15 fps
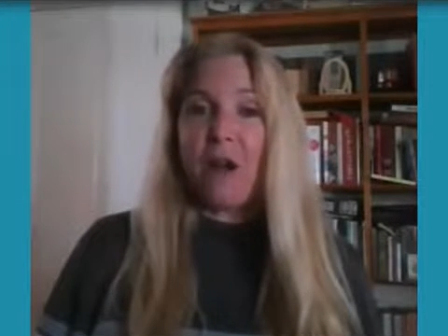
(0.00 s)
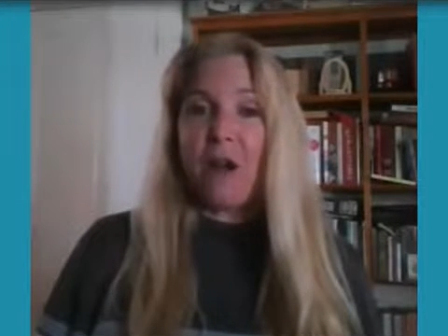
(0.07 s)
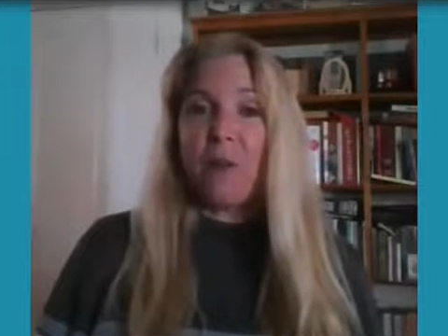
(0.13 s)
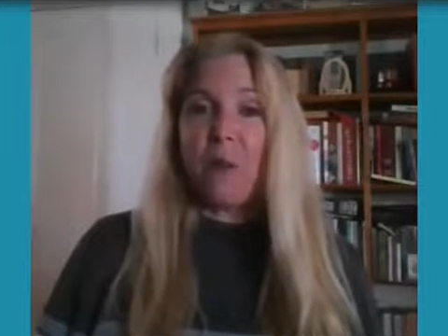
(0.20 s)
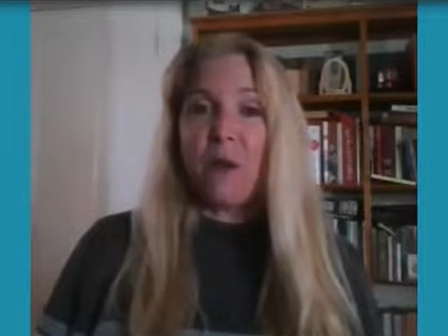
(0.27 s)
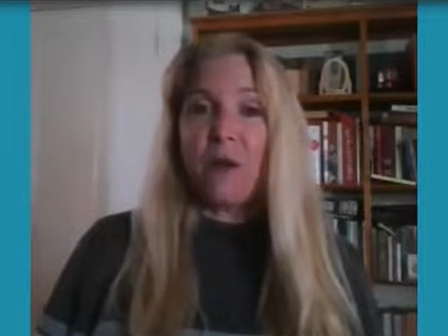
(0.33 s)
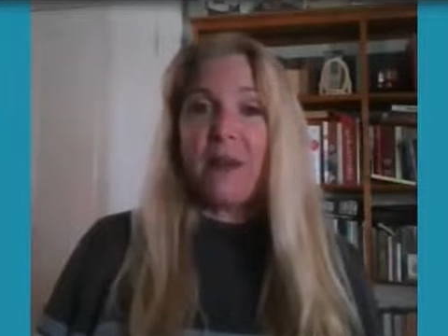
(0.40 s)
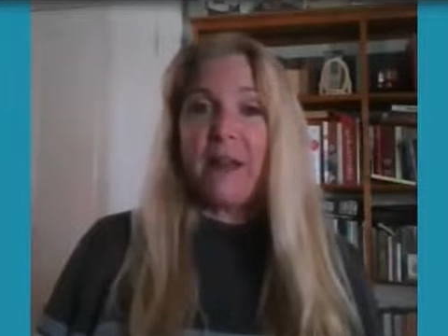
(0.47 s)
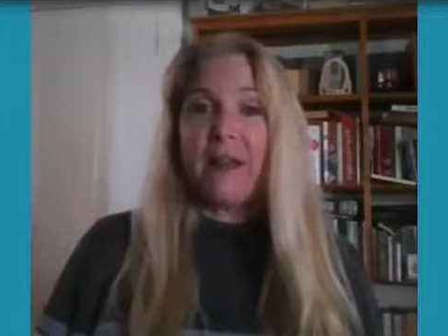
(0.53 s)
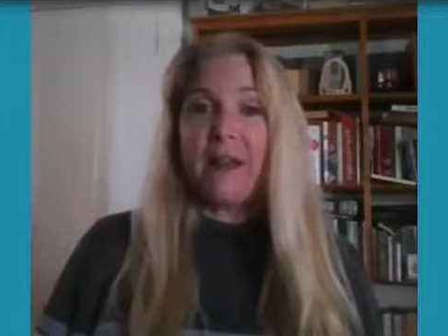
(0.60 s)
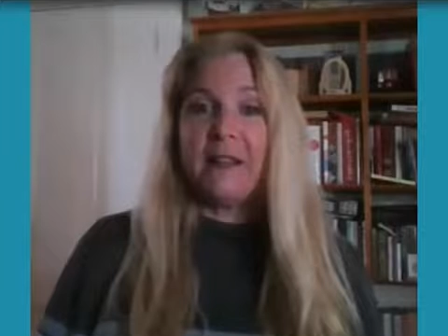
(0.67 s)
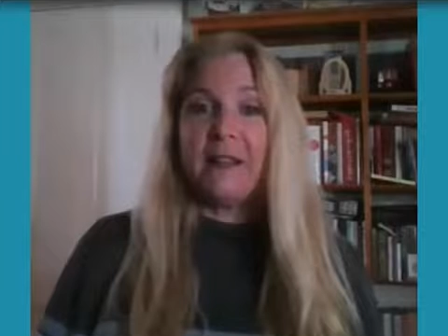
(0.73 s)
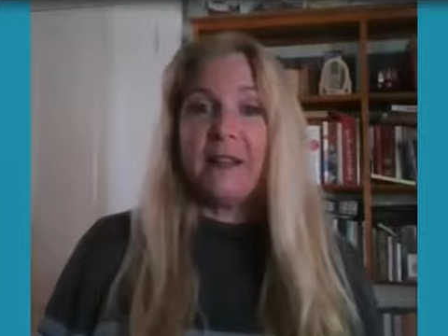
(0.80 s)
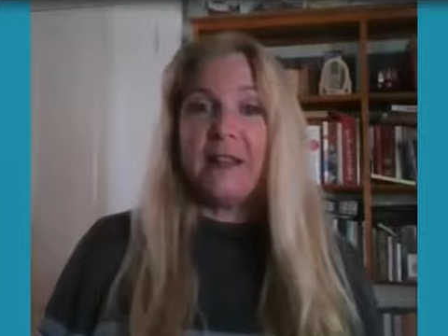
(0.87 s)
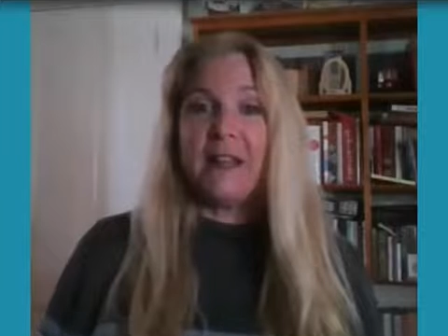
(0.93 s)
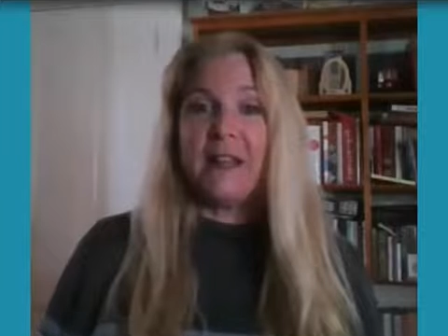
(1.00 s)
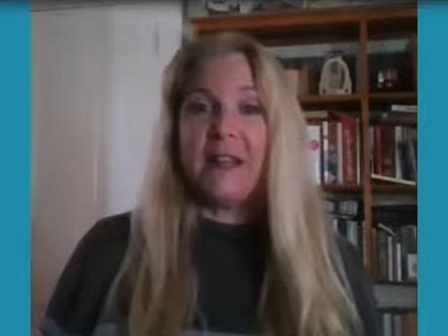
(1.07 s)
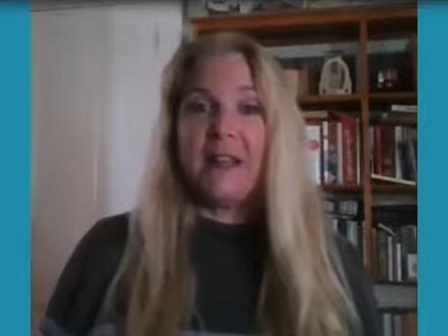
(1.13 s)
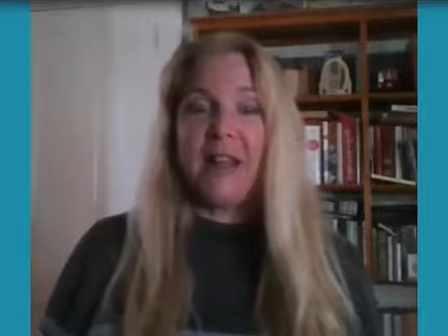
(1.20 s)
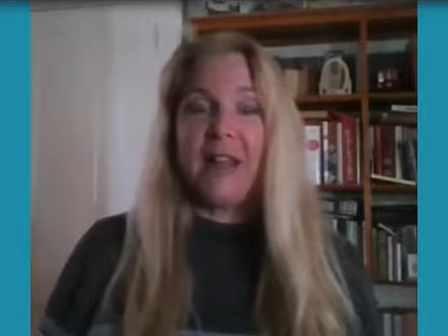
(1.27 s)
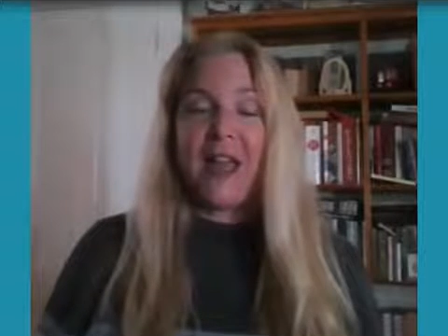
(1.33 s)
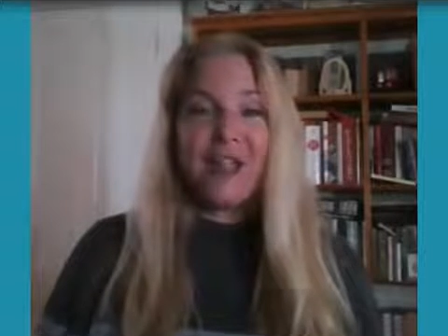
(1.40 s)
are more likely to
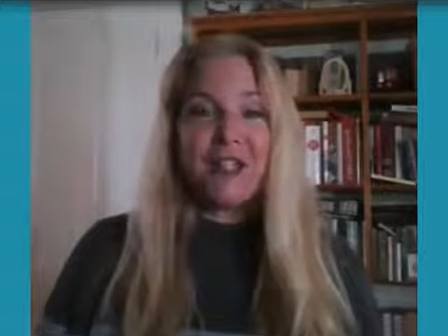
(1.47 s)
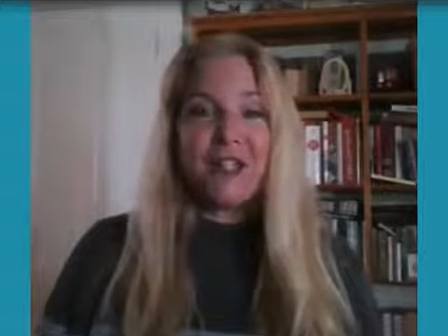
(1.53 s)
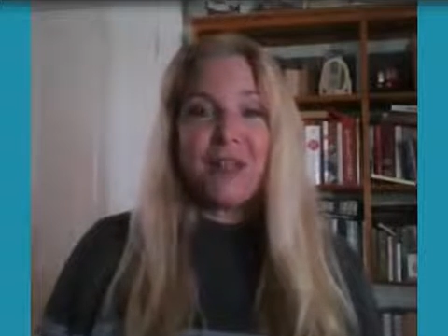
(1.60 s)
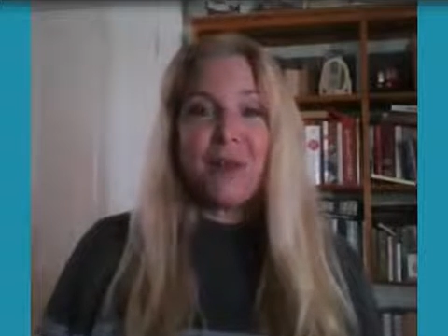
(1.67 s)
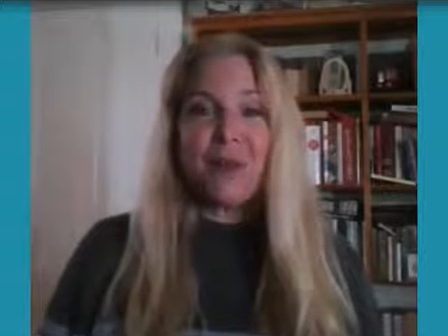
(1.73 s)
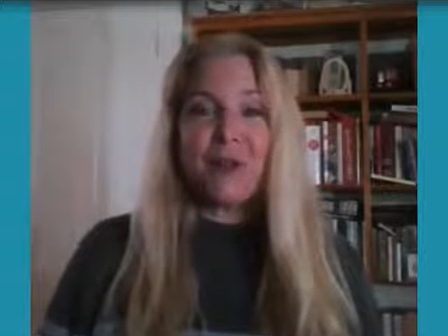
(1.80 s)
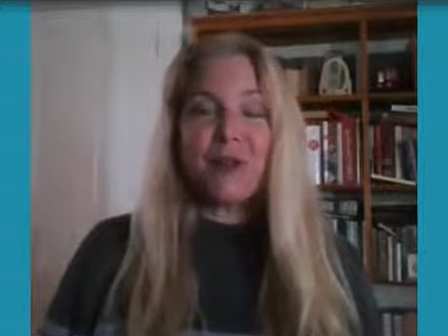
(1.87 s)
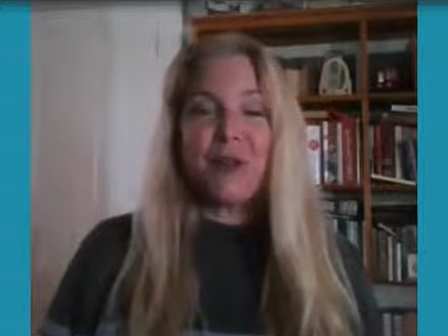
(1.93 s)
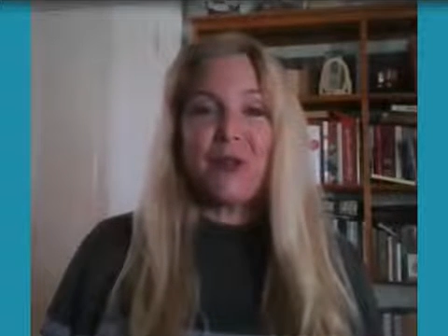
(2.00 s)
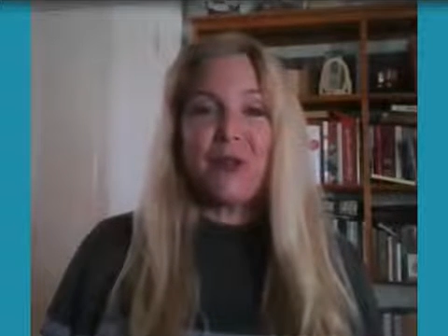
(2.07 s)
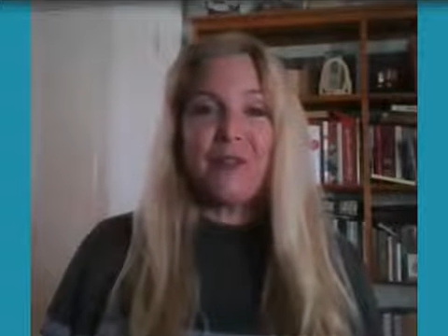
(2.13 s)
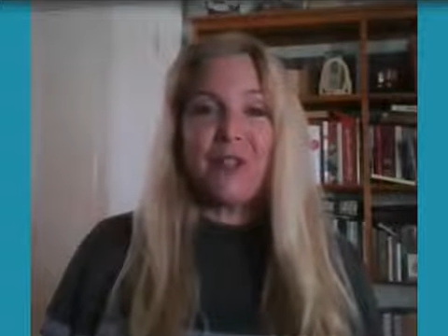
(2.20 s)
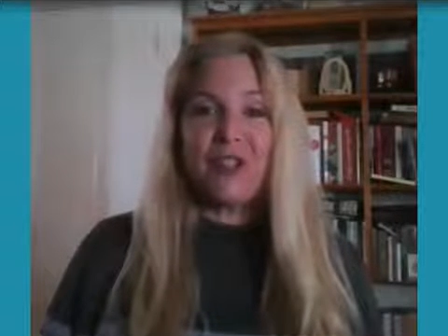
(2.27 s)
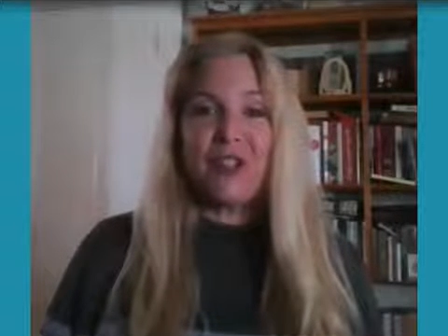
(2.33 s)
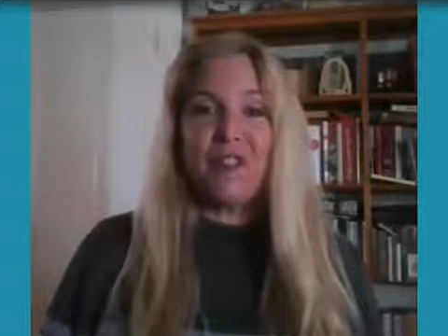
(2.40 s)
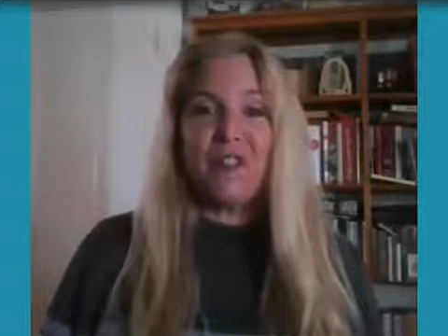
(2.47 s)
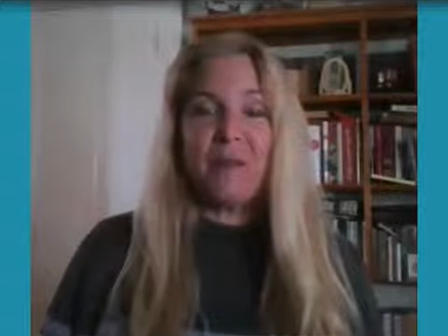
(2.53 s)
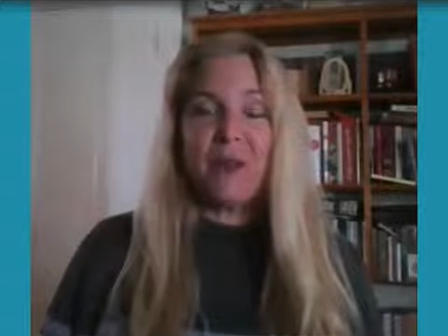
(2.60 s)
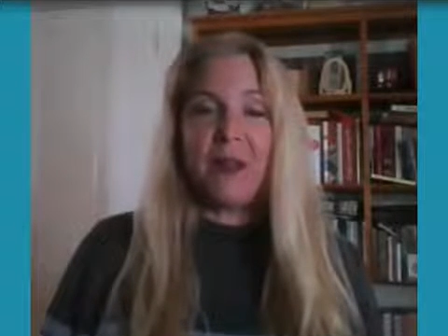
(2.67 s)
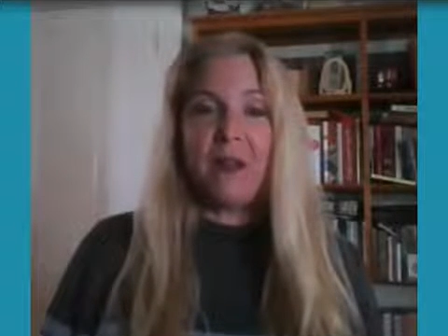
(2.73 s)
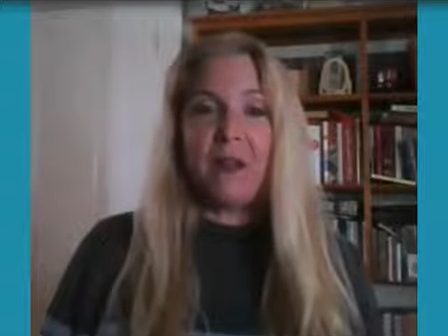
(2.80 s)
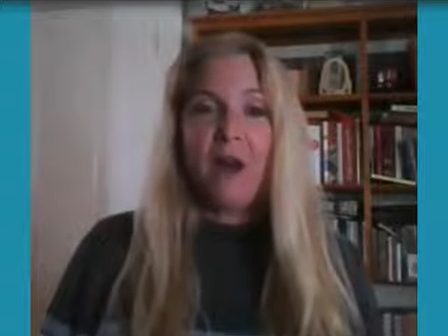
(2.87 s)
engage in the pursuit of
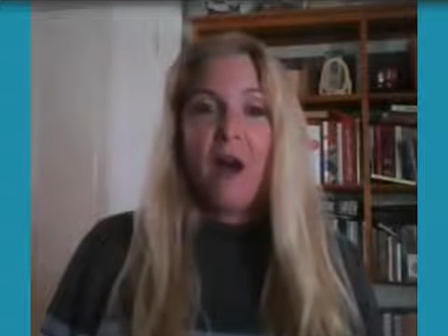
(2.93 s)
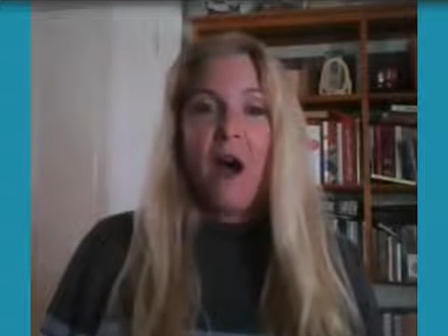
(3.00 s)
achievement,